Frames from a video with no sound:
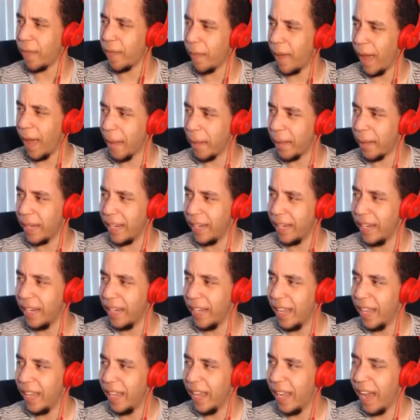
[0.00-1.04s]
that from happening.
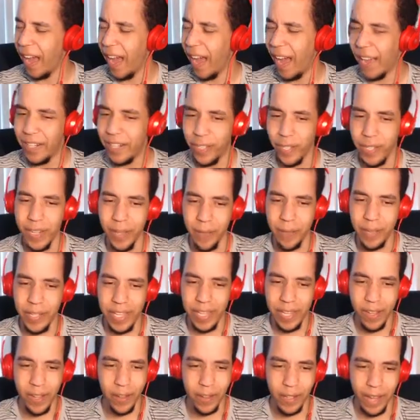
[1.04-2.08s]
I could have
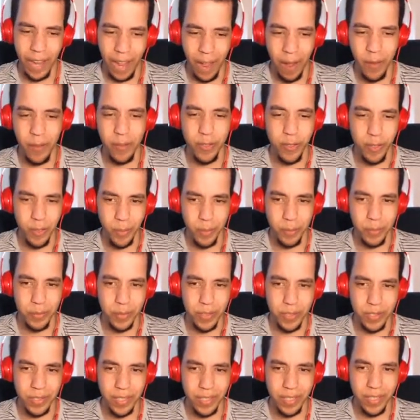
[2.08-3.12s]
healed
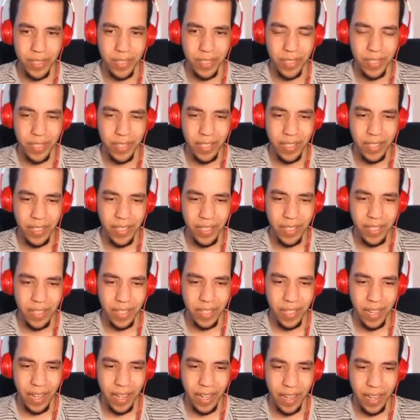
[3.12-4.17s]
Houndoom's...
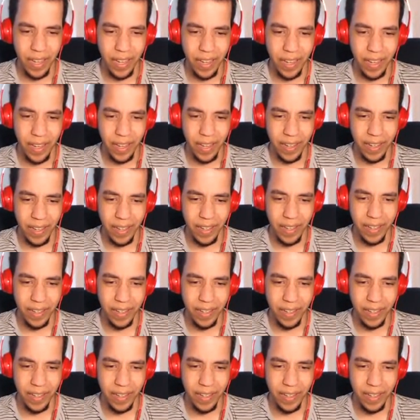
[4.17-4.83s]
Uh,